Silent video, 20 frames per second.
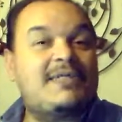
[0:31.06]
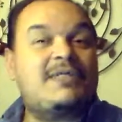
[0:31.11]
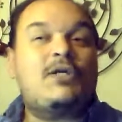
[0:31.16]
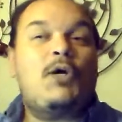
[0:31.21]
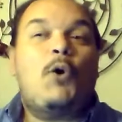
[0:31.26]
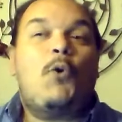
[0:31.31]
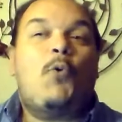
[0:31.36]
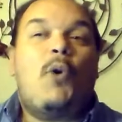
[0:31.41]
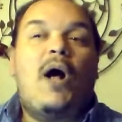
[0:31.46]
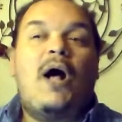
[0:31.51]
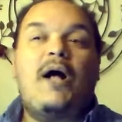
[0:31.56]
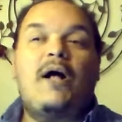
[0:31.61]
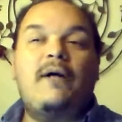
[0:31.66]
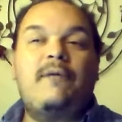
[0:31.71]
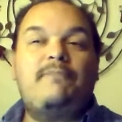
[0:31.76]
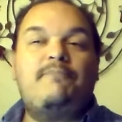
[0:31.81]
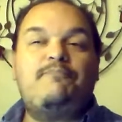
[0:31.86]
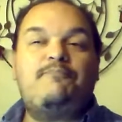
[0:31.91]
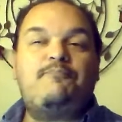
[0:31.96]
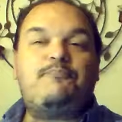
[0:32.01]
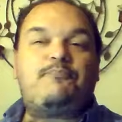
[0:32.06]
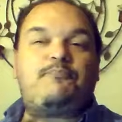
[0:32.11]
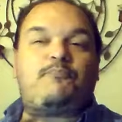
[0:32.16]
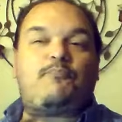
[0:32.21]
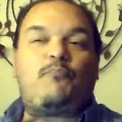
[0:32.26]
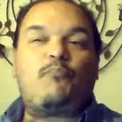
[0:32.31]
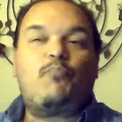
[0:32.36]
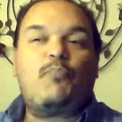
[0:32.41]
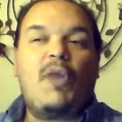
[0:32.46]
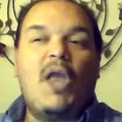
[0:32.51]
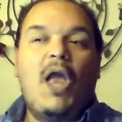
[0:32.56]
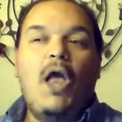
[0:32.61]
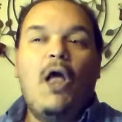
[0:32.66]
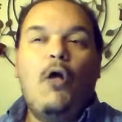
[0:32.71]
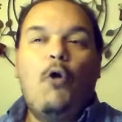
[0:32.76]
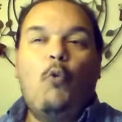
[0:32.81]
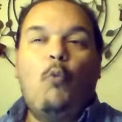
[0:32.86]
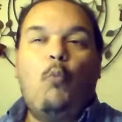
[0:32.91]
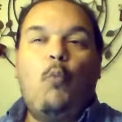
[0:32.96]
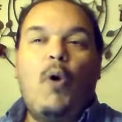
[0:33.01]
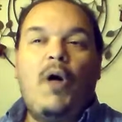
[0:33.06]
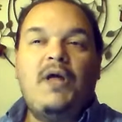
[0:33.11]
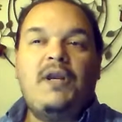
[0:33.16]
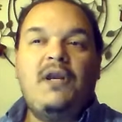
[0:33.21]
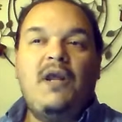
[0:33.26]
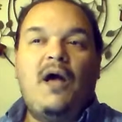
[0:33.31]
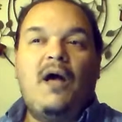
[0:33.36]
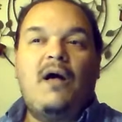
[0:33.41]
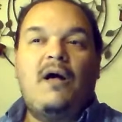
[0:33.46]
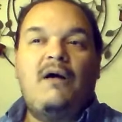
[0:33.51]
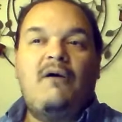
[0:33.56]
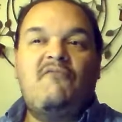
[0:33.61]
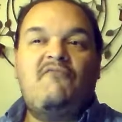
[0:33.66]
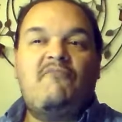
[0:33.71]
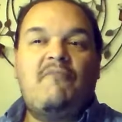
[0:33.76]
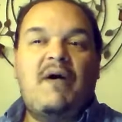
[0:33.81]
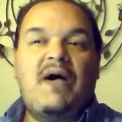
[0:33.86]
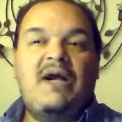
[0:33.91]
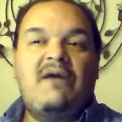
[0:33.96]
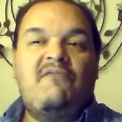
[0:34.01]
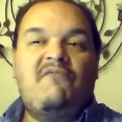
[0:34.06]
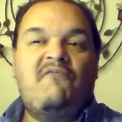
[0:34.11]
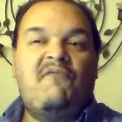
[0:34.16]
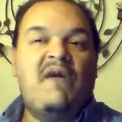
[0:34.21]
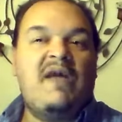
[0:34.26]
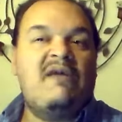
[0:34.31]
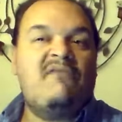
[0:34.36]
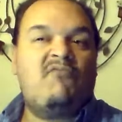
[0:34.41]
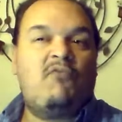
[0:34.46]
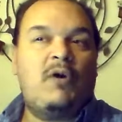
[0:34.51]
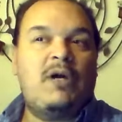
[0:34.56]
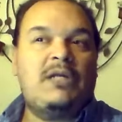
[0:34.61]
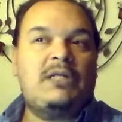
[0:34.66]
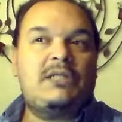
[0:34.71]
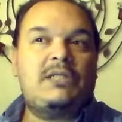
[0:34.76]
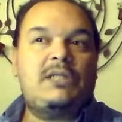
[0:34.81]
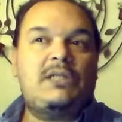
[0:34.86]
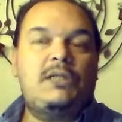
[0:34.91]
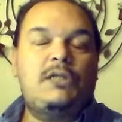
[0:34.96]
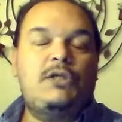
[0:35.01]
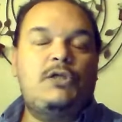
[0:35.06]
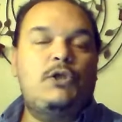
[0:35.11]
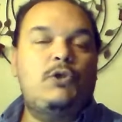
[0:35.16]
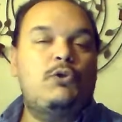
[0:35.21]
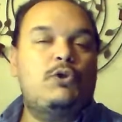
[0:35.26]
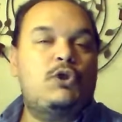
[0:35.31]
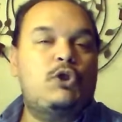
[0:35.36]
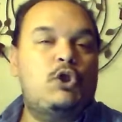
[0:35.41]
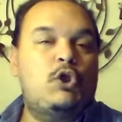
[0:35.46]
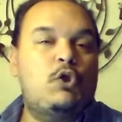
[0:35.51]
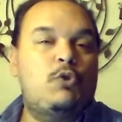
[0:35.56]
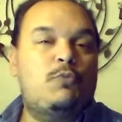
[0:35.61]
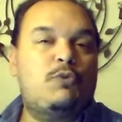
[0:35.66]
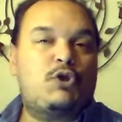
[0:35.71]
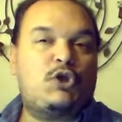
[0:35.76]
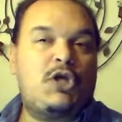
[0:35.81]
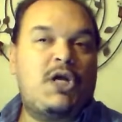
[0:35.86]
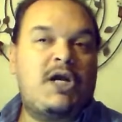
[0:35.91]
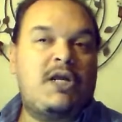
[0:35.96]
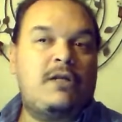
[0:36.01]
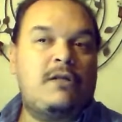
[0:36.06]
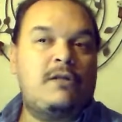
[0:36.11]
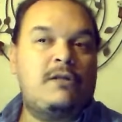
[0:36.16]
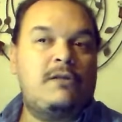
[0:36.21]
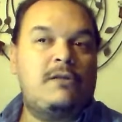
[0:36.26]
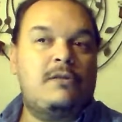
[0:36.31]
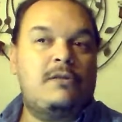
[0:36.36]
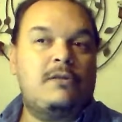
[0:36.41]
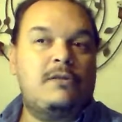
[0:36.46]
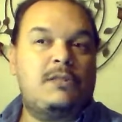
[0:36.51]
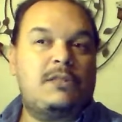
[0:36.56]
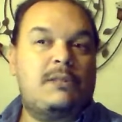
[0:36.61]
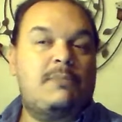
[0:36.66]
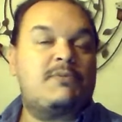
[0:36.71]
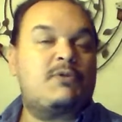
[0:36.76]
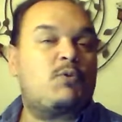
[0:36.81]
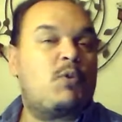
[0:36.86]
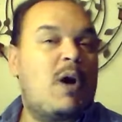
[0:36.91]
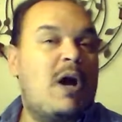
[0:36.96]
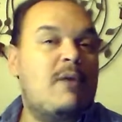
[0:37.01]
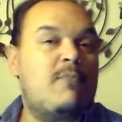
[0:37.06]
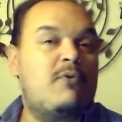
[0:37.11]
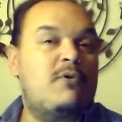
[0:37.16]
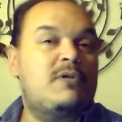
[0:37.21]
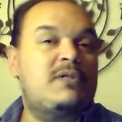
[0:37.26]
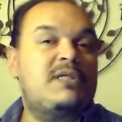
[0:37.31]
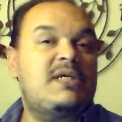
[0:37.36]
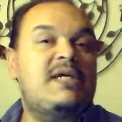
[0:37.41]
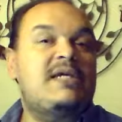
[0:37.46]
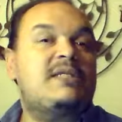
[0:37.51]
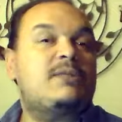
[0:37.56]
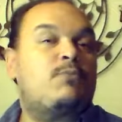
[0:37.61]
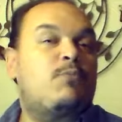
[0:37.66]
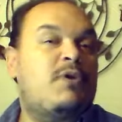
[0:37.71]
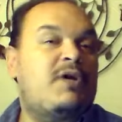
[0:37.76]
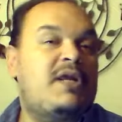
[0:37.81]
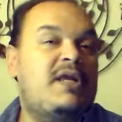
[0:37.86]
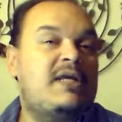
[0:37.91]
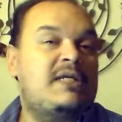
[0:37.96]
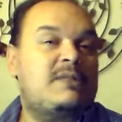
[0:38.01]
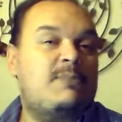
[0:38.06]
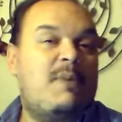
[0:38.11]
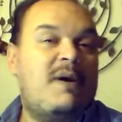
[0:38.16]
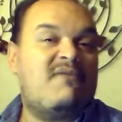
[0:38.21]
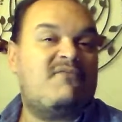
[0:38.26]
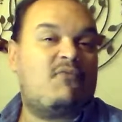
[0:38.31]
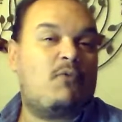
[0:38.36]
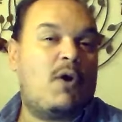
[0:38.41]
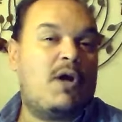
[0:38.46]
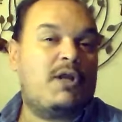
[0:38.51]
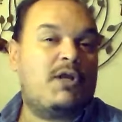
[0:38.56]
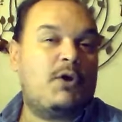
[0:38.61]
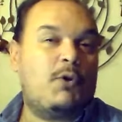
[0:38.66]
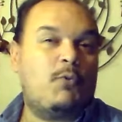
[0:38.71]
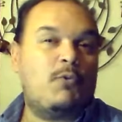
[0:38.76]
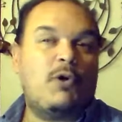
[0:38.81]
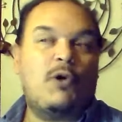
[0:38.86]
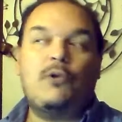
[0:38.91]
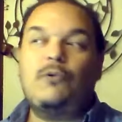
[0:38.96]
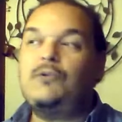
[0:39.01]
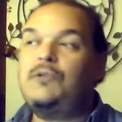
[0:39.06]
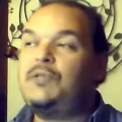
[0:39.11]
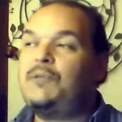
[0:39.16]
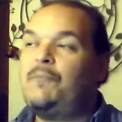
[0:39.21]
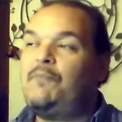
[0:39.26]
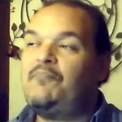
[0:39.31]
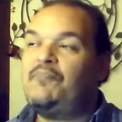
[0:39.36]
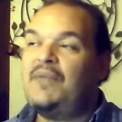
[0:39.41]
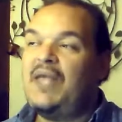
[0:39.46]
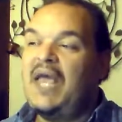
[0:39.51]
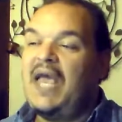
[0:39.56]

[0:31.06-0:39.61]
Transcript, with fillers: so, um, one of my favorite YouTube channel subscribers is Readings by Veronica Rose